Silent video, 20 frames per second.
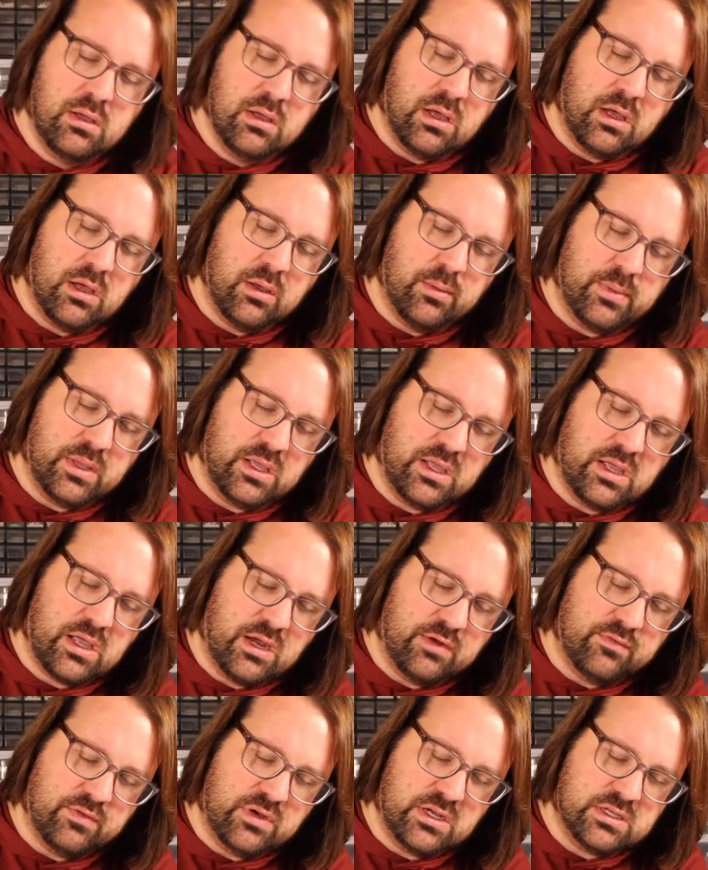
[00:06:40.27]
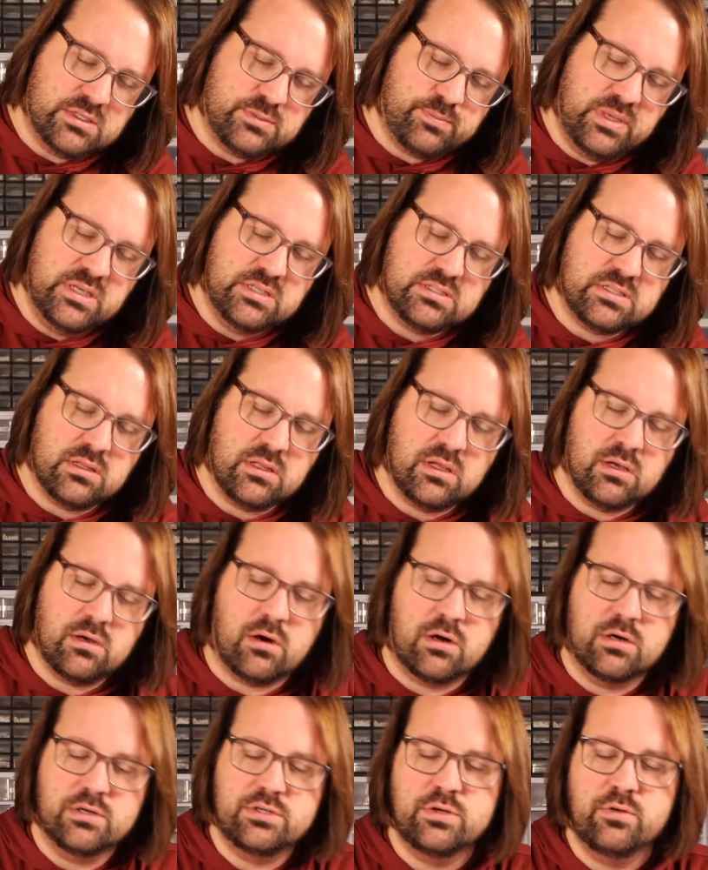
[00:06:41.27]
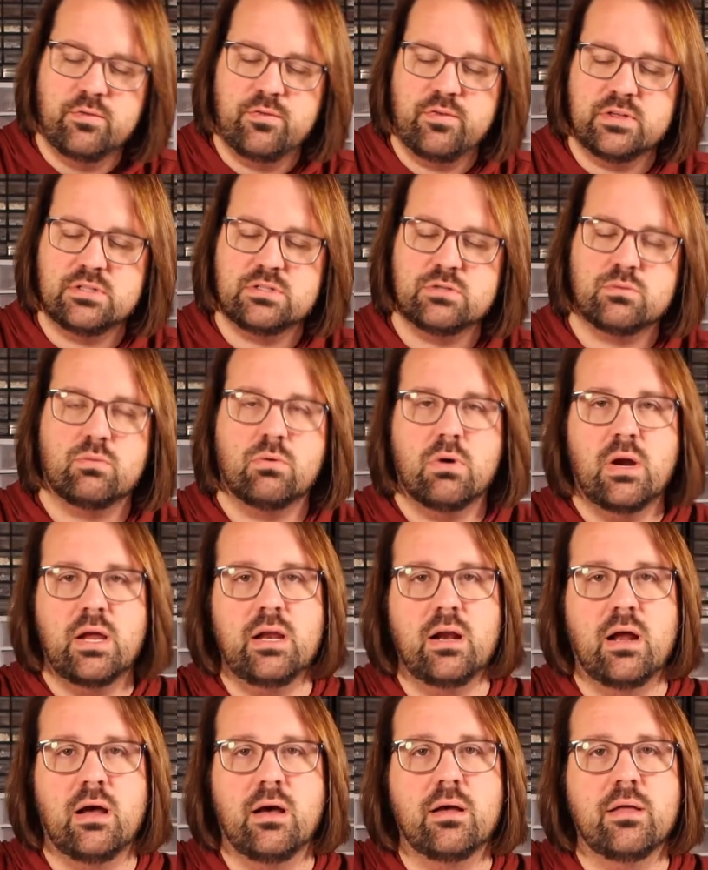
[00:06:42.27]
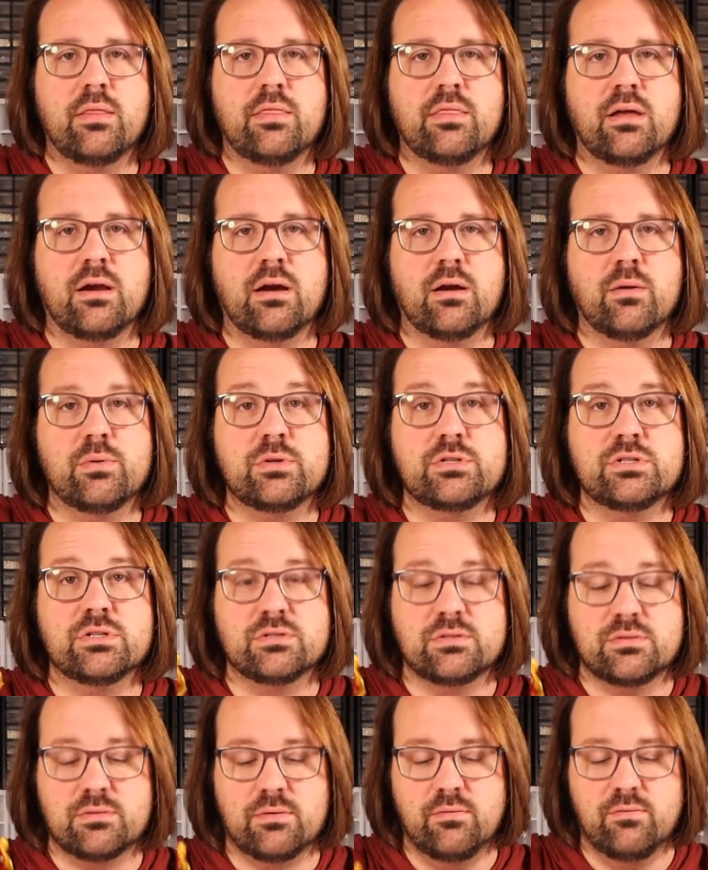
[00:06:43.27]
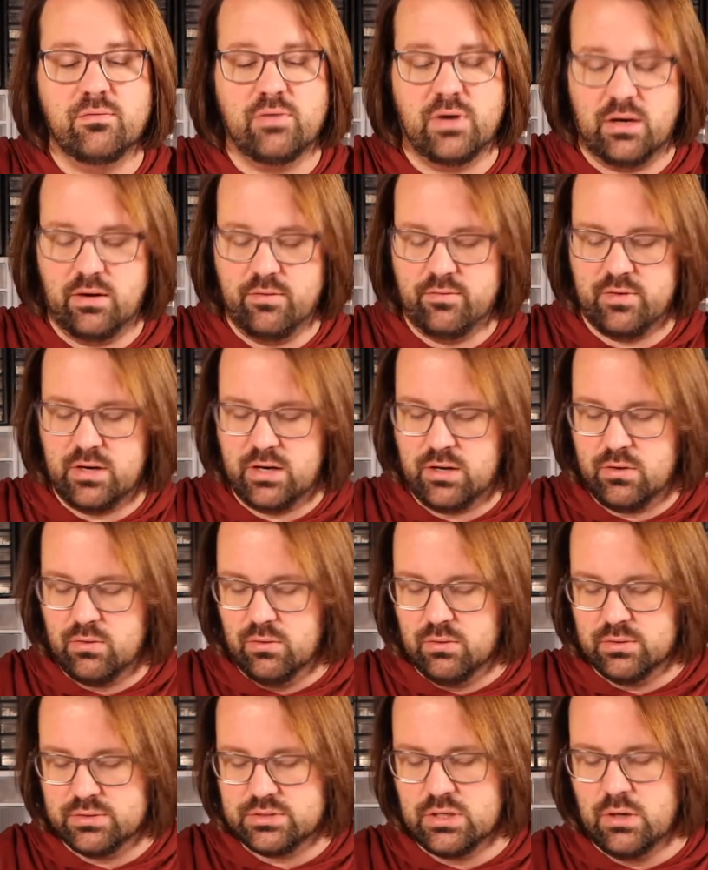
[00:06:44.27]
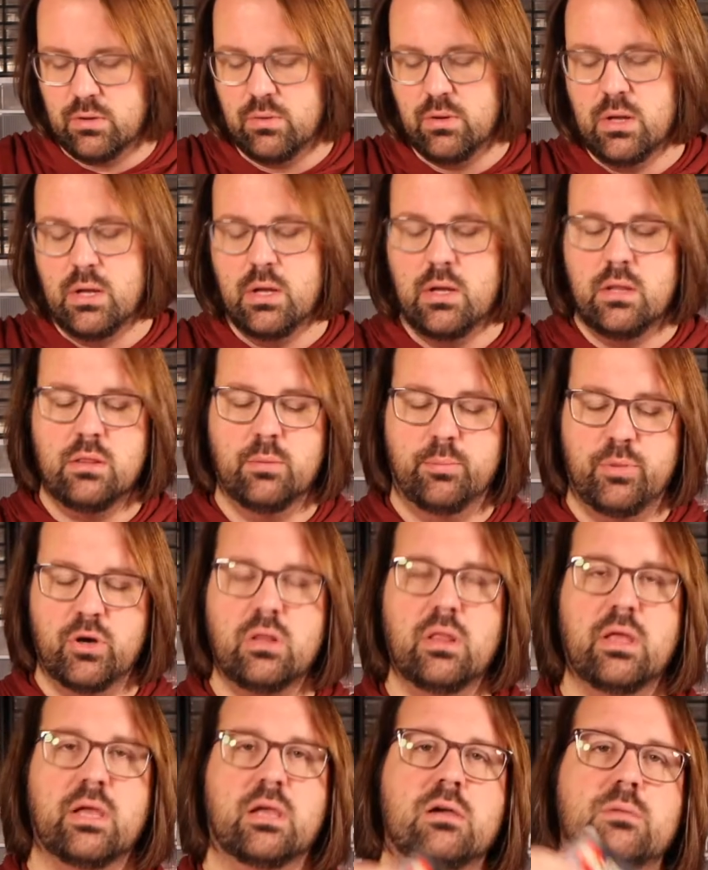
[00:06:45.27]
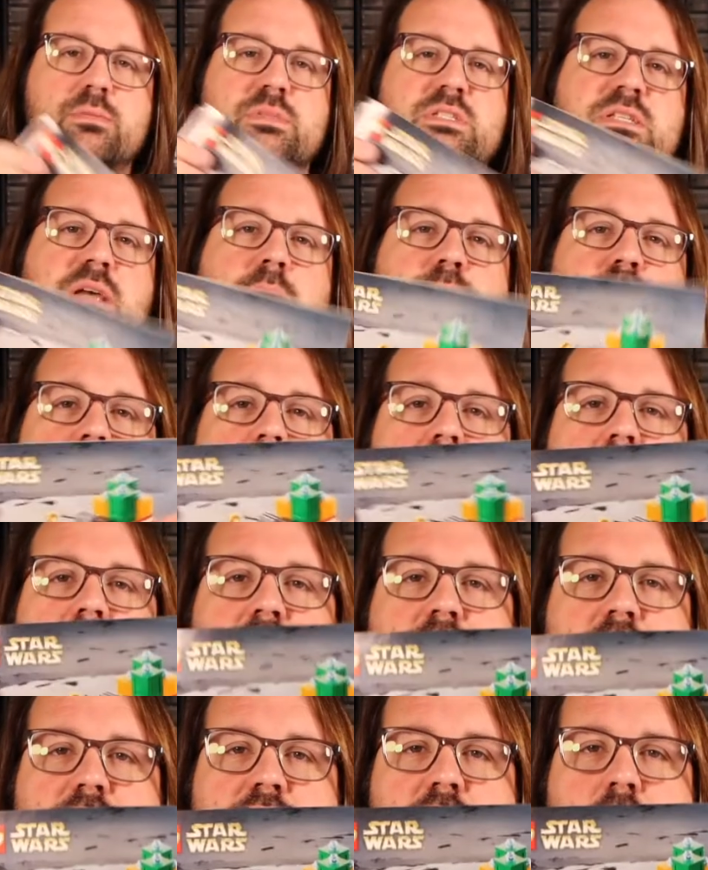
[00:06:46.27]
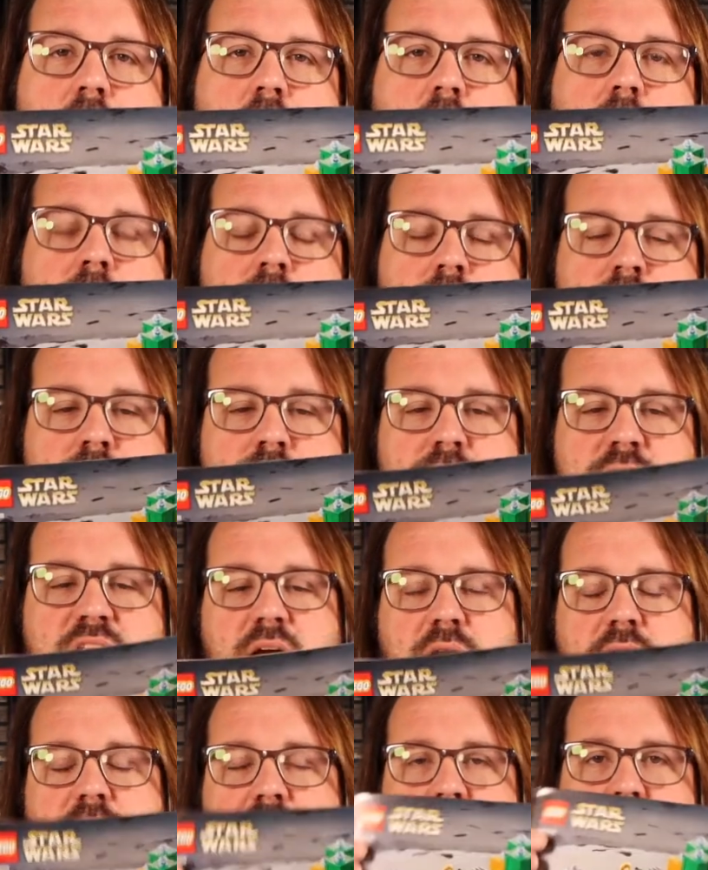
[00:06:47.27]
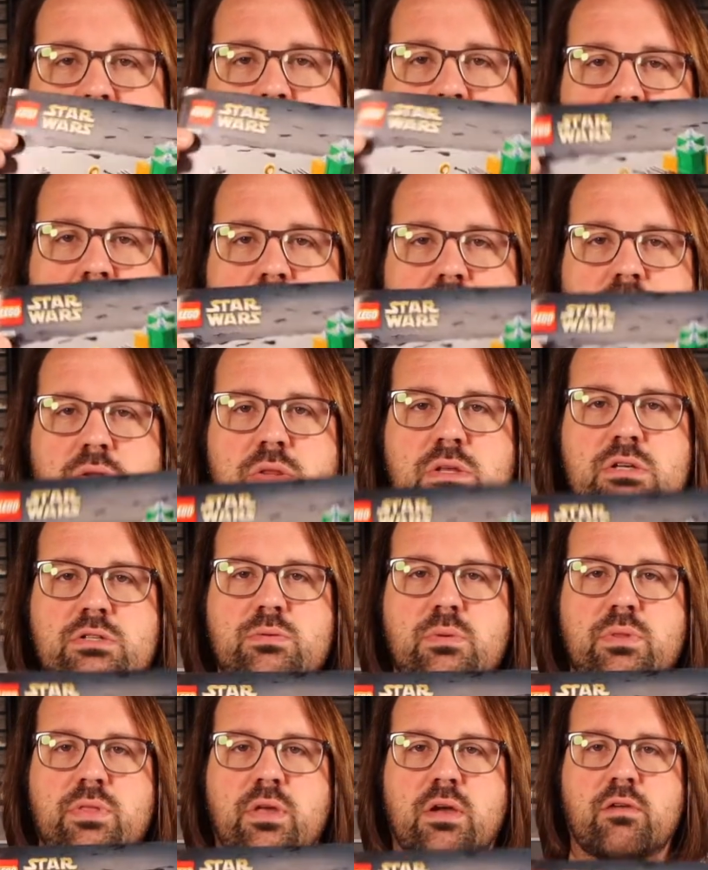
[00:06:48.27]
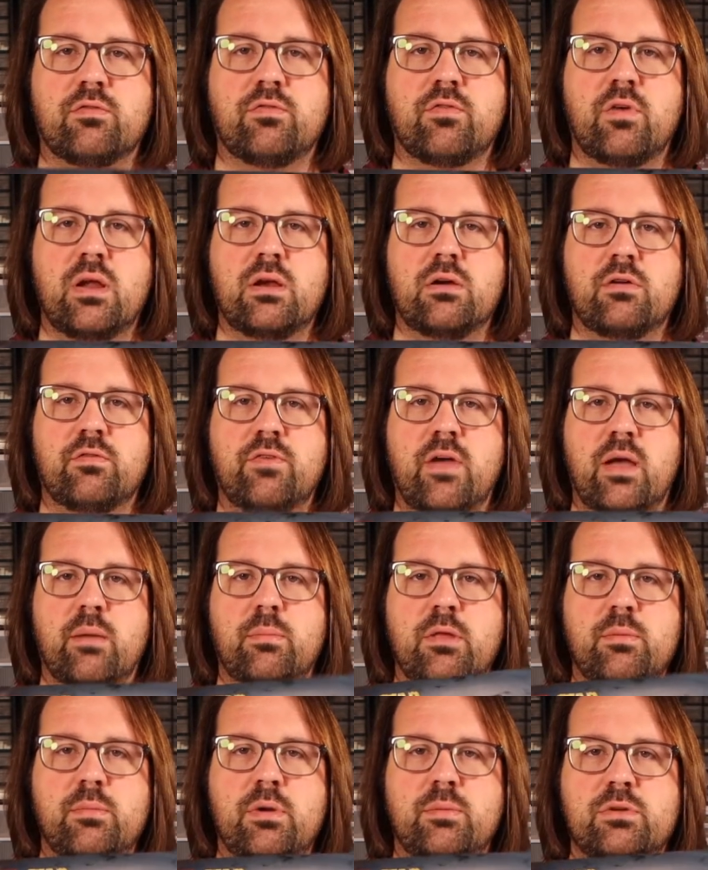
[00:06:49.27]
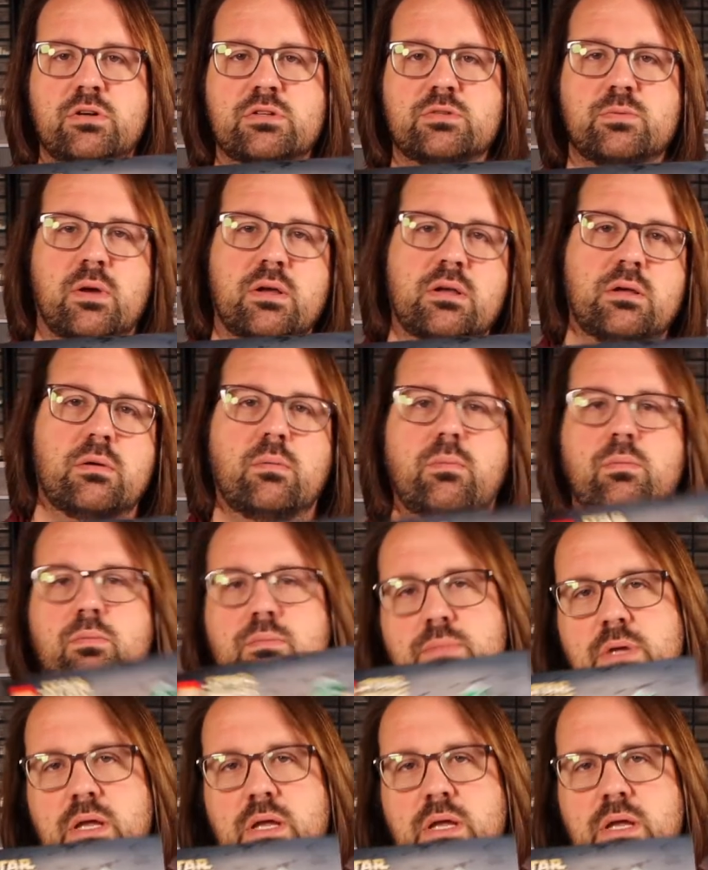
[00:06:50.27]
and kind of a nice piece. And then R2 fits right on there, which is very, very cool. So the booklet comes separately. So technically you could do this with like a friend or family member as well.